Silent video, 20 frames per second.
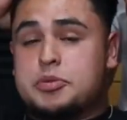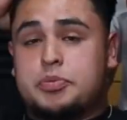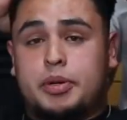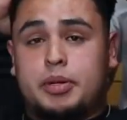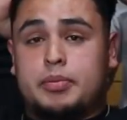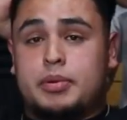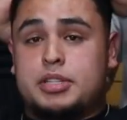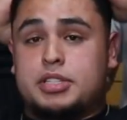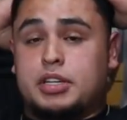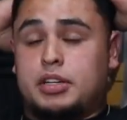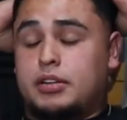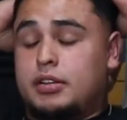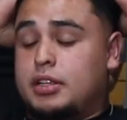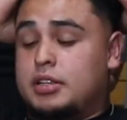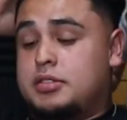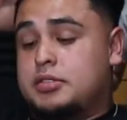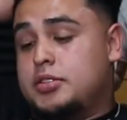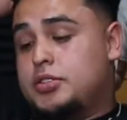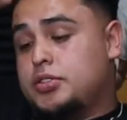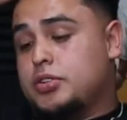pretty much it.
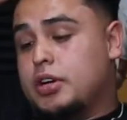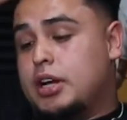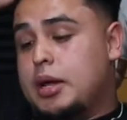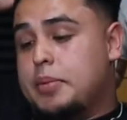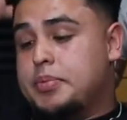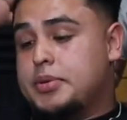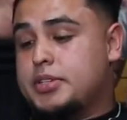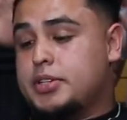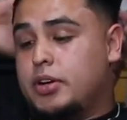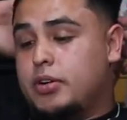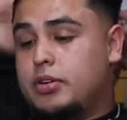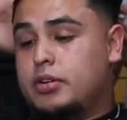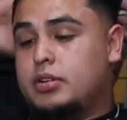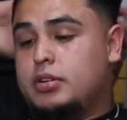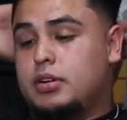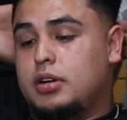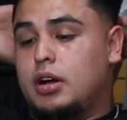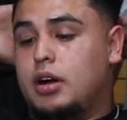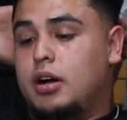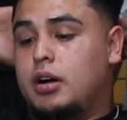This short episode.
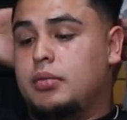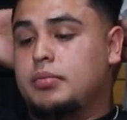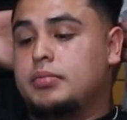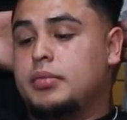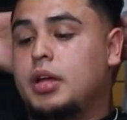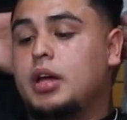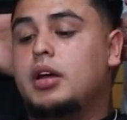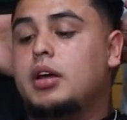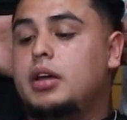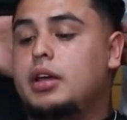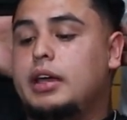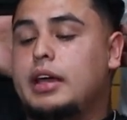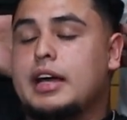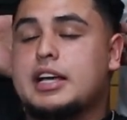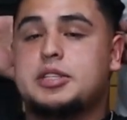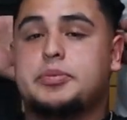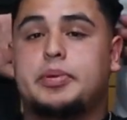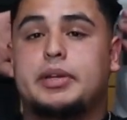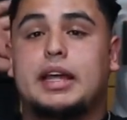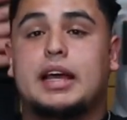You
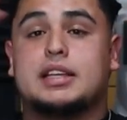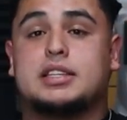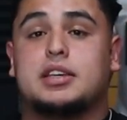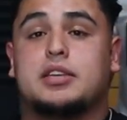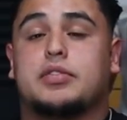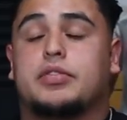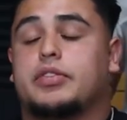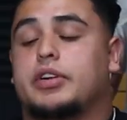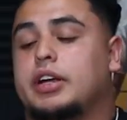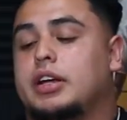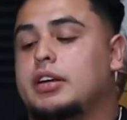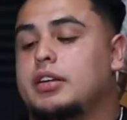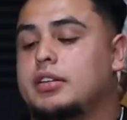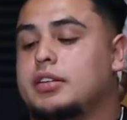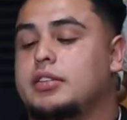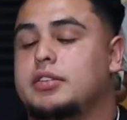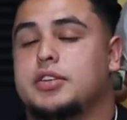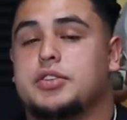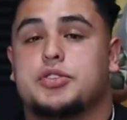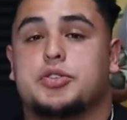guys have been asking for it.
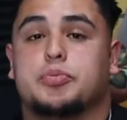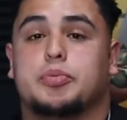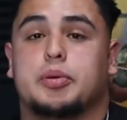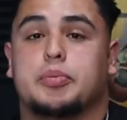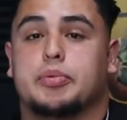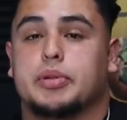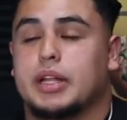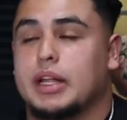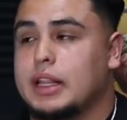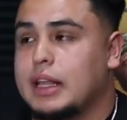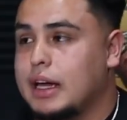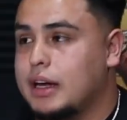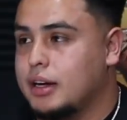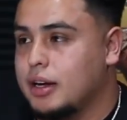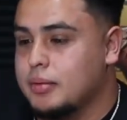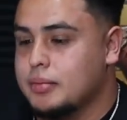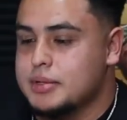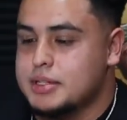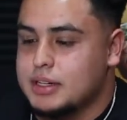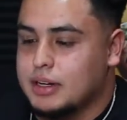The 2 people that like
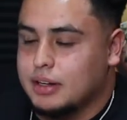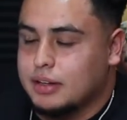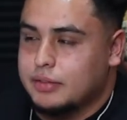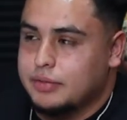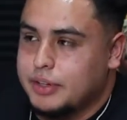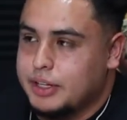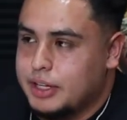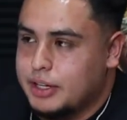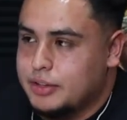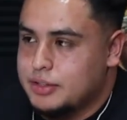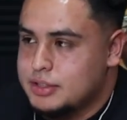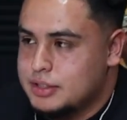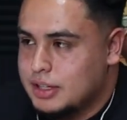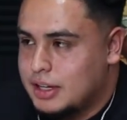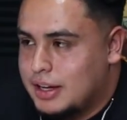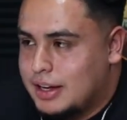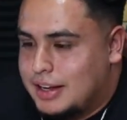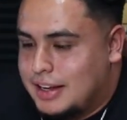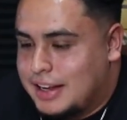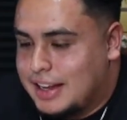commenting on the videos,
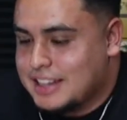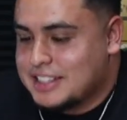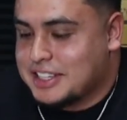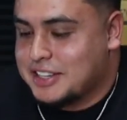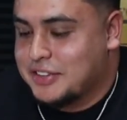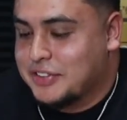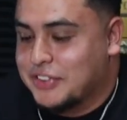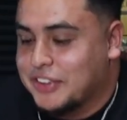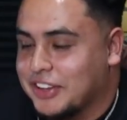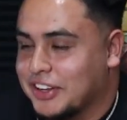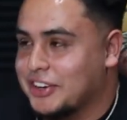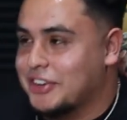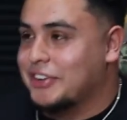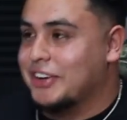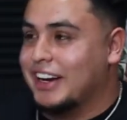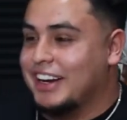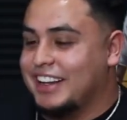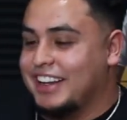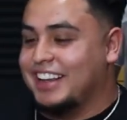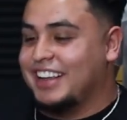asking for the
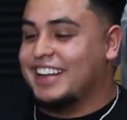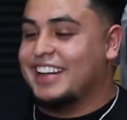credit,